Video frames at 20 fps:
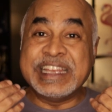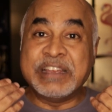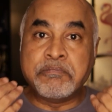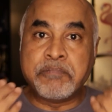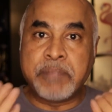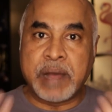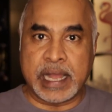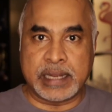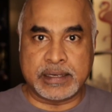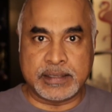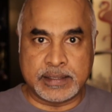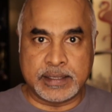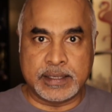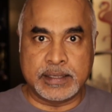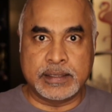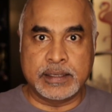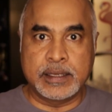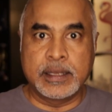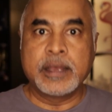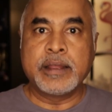
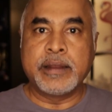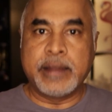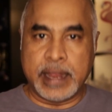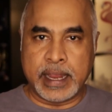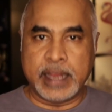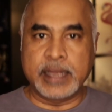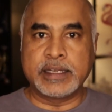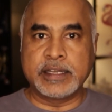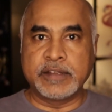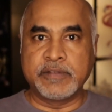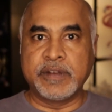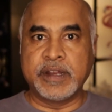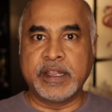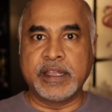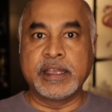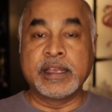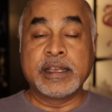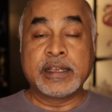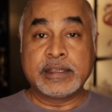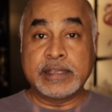impacted
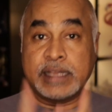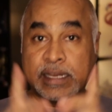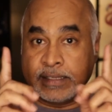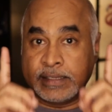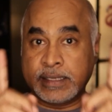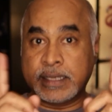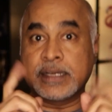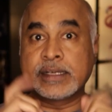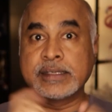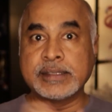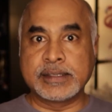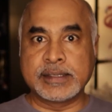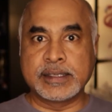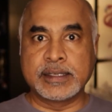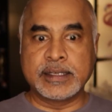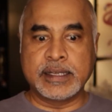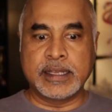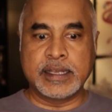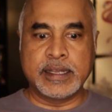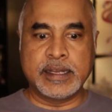negatively. That is a
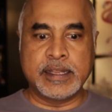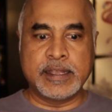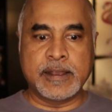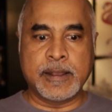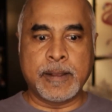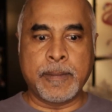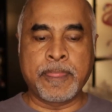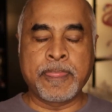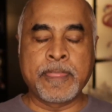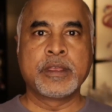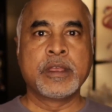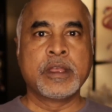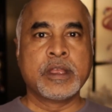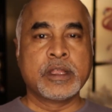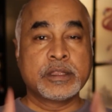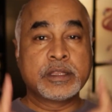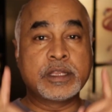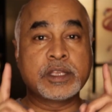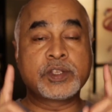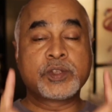concern area.
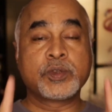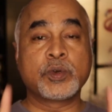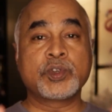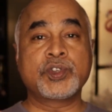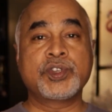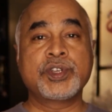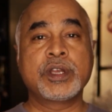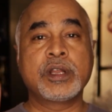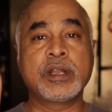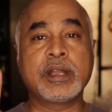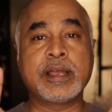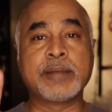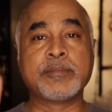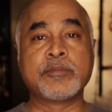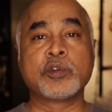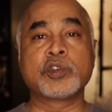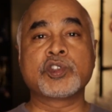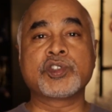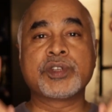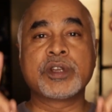The social,
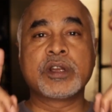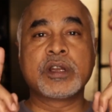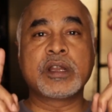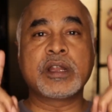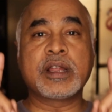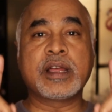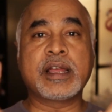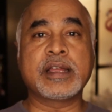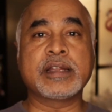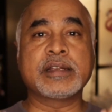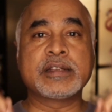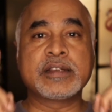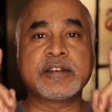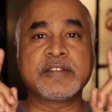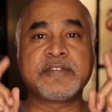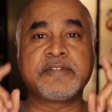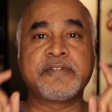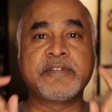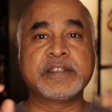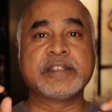emotional,
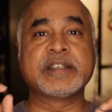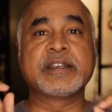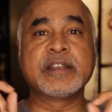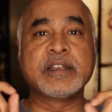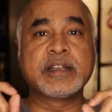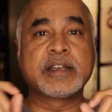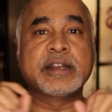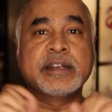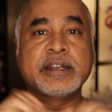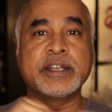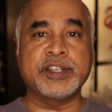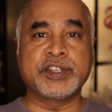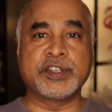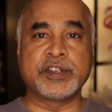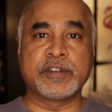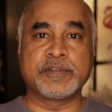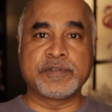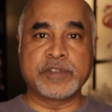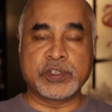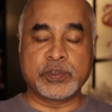and physical
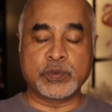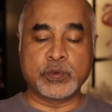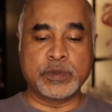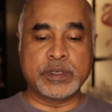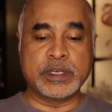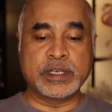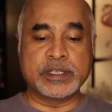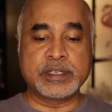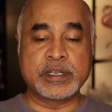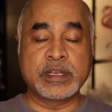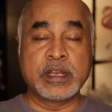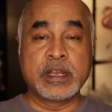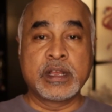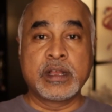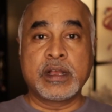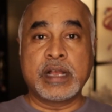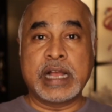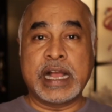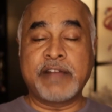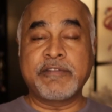condition of the students.
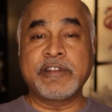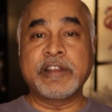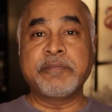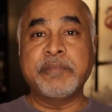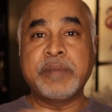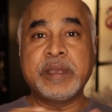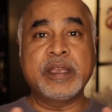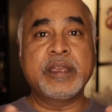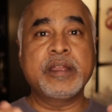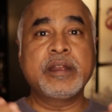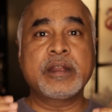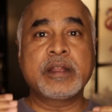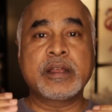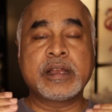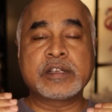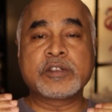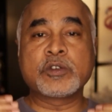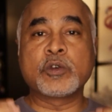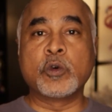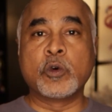Having been
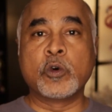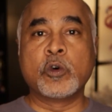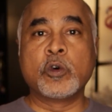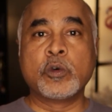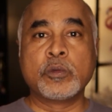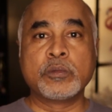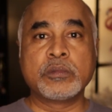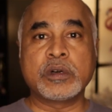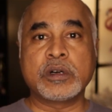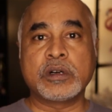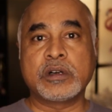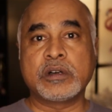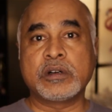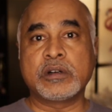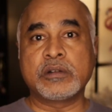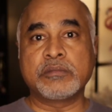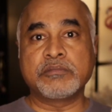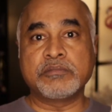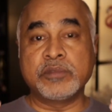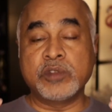at
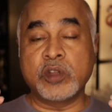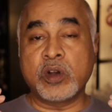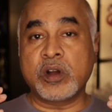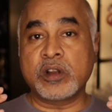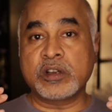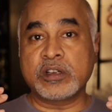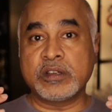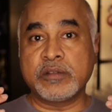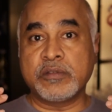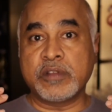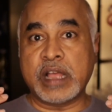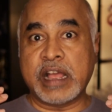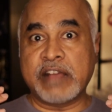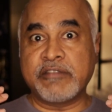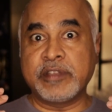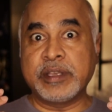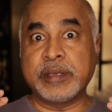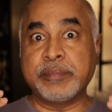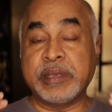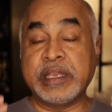home, not
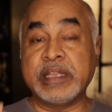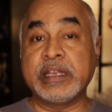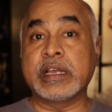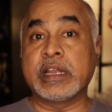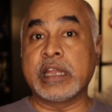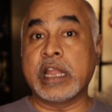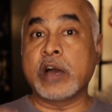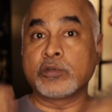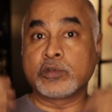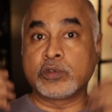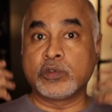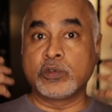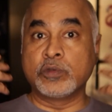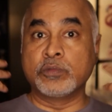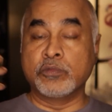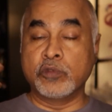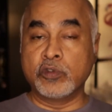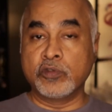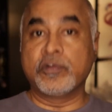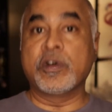having been allowed to
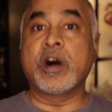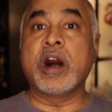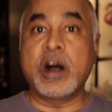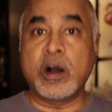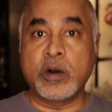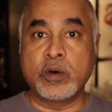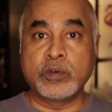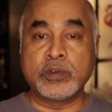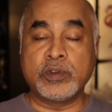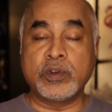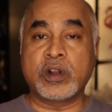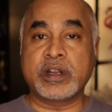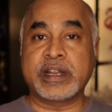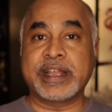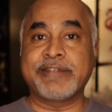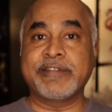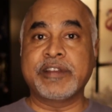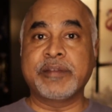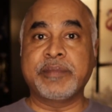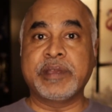move out, not
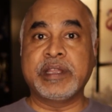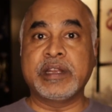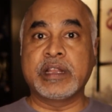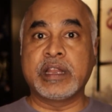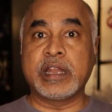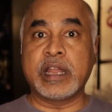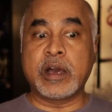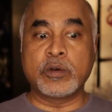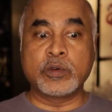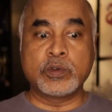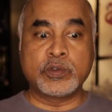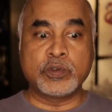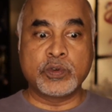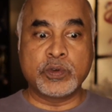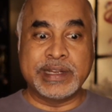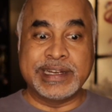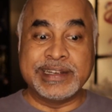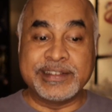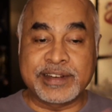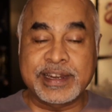having been allowed
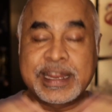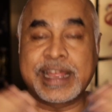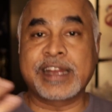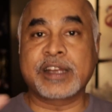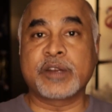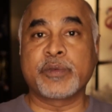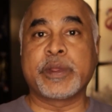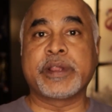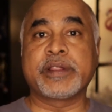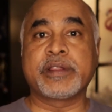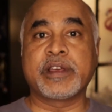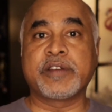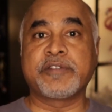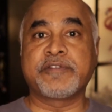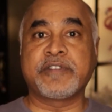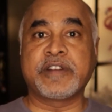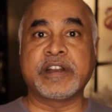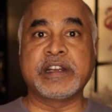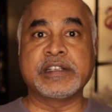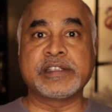to interact with their
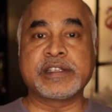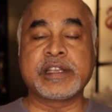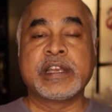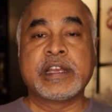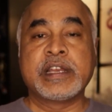friends,